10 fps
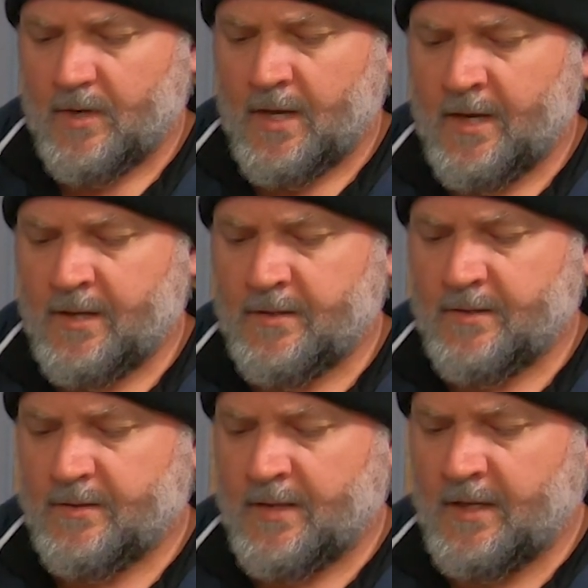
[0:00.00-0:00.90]

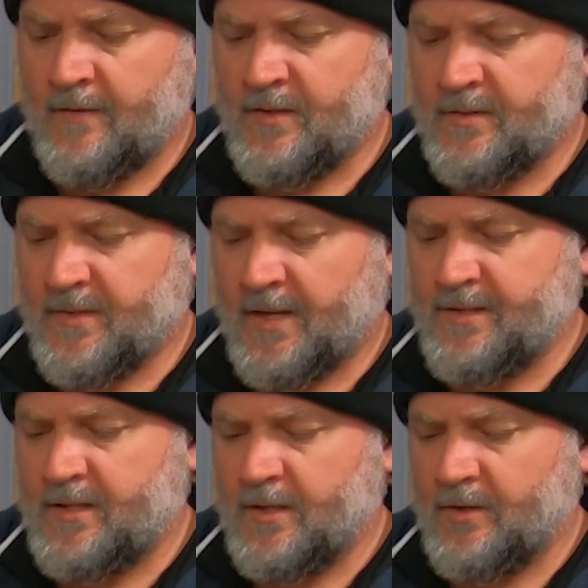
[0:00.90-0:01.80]
as they give you some
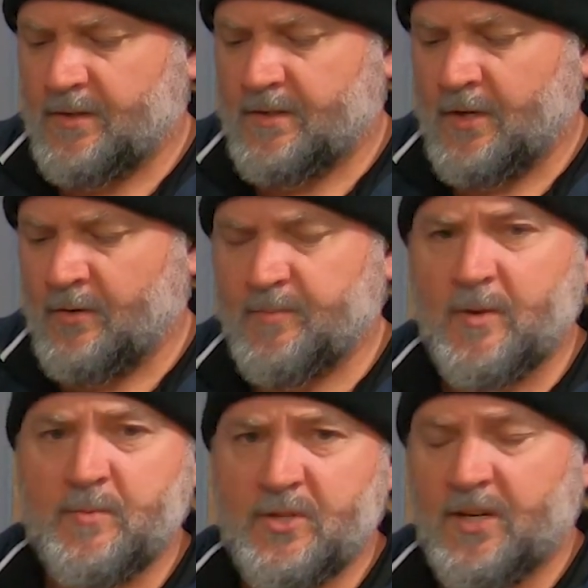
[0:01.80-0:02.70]
tasting notes. So it's
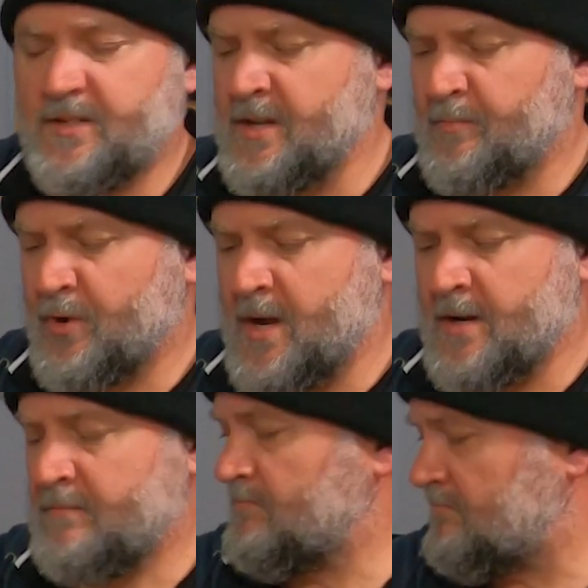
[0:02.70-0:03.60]
supposed to be chestnut
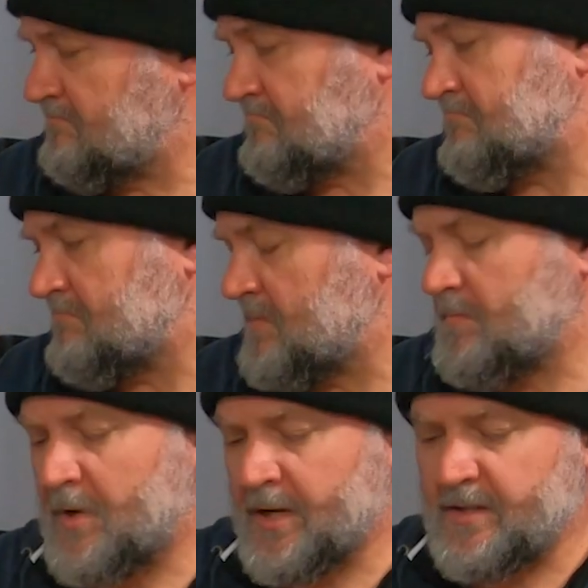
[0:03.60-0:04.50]
brown.
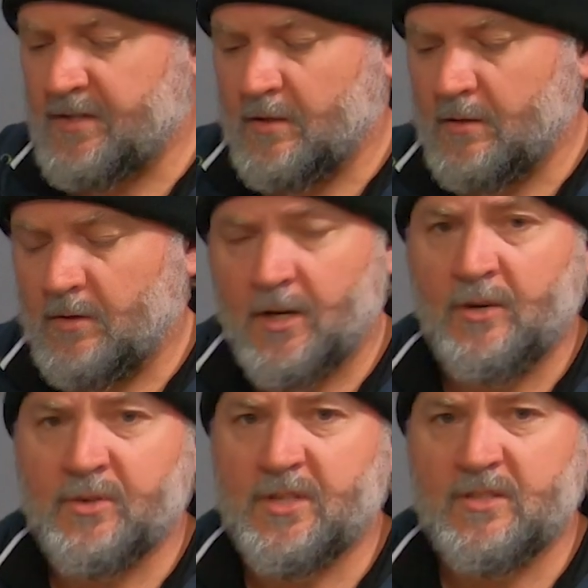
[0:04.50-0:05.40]
I guess so. I don't
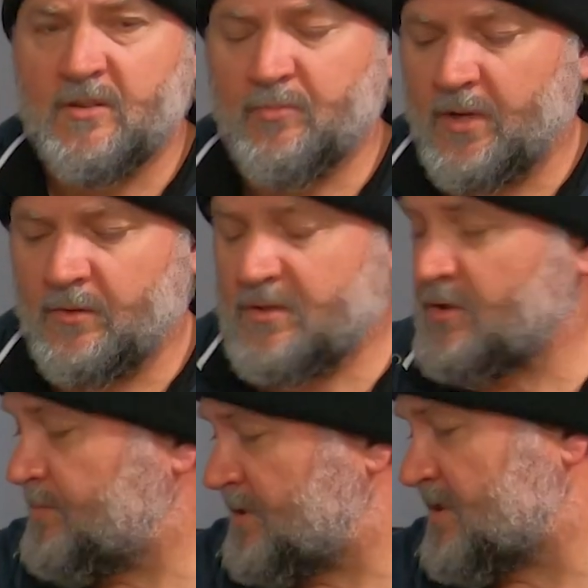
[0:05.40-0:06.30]
know what chestnut brown looks
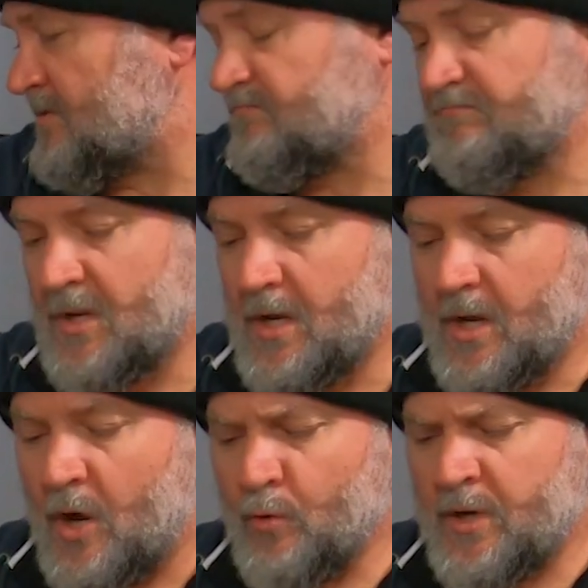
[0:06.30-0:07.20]
like, but it's a
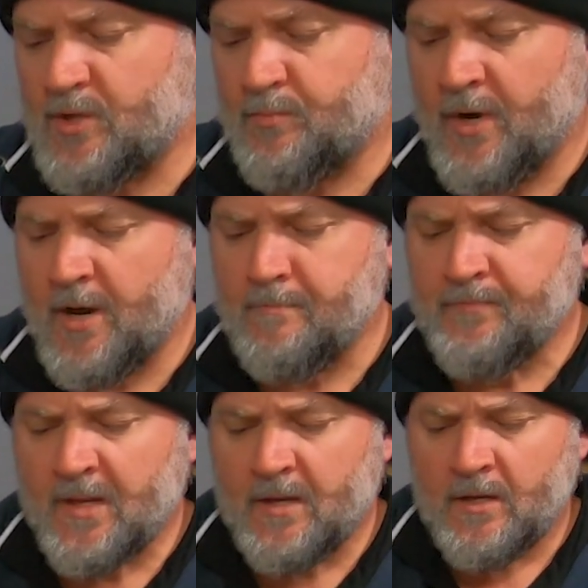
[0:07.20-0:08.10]
reddish brown.
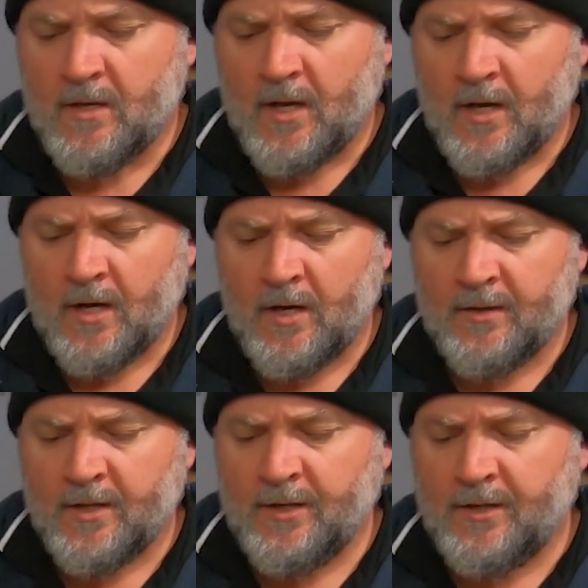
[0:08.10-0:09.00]

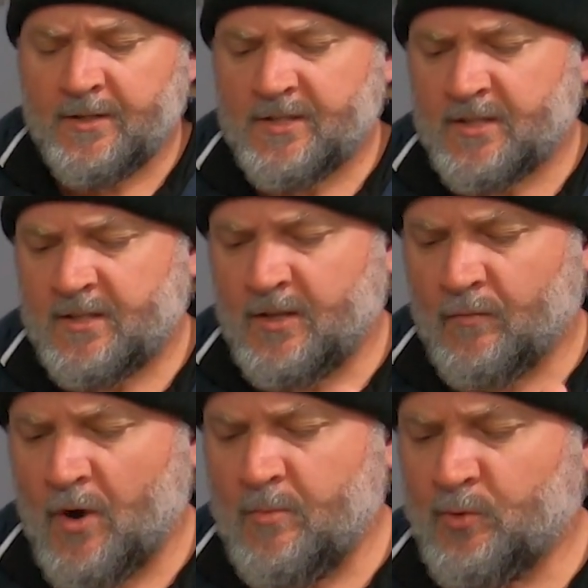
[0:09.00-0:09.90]
The
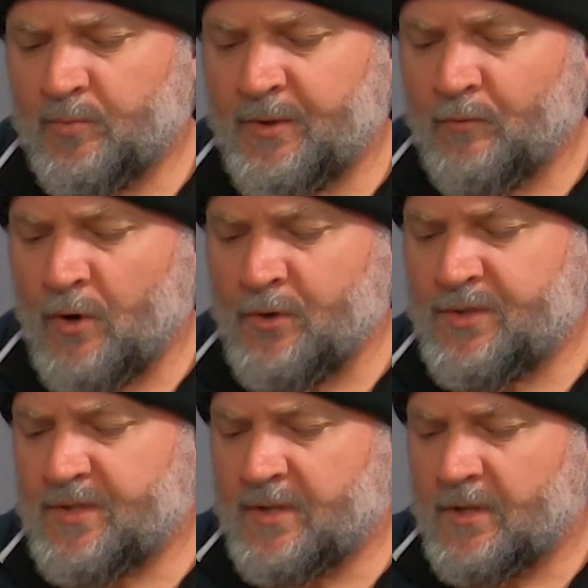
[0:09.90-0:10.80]
aroma would be
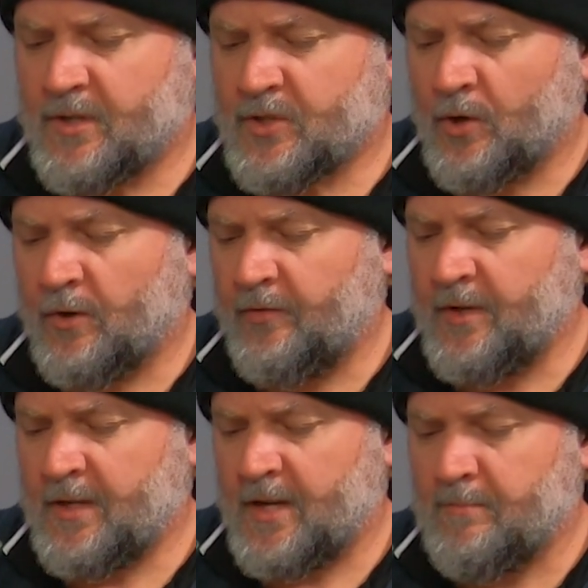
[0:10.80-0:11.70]
roast,
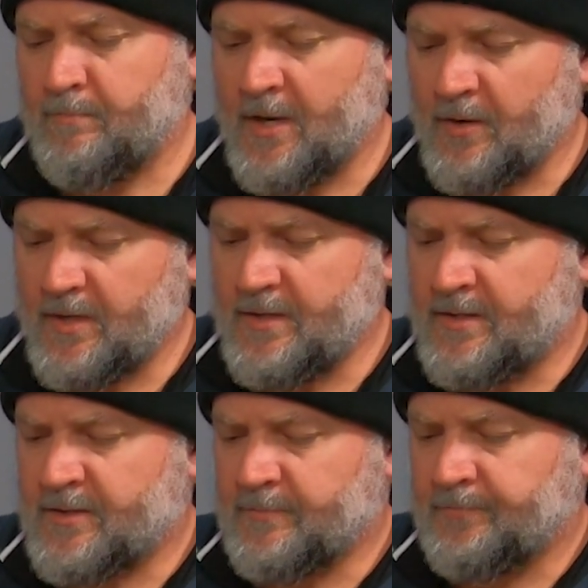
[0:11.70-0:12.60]
toffee, and
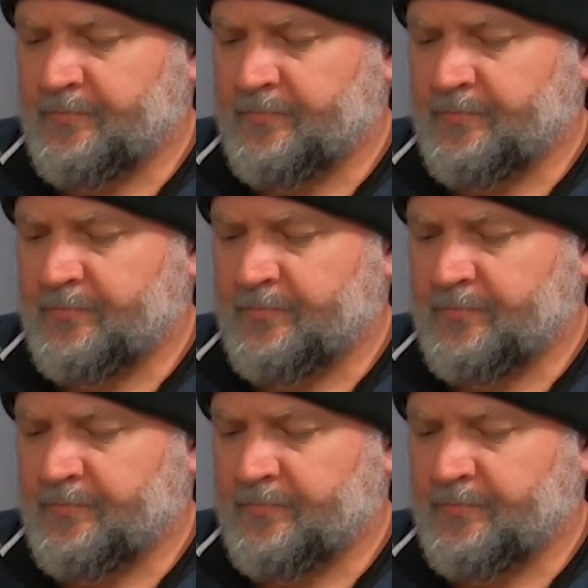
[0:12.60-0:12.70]
berries.